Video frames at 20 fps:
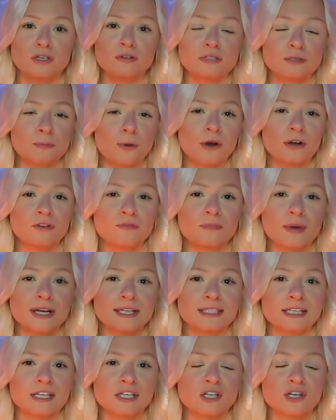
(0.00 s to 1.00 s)
Huge part of
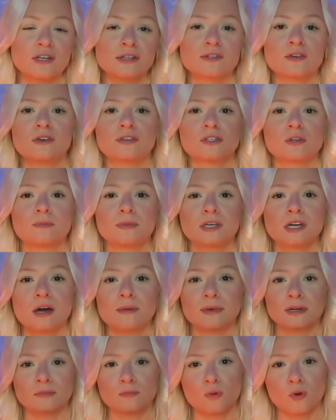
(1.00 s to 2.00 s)
meditation is also
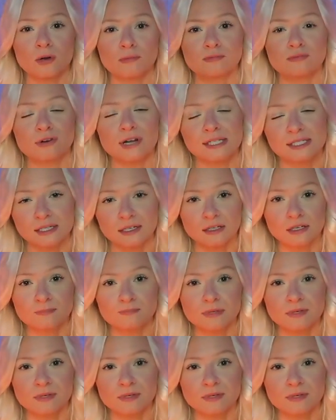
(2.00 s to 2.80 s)
becoming more present,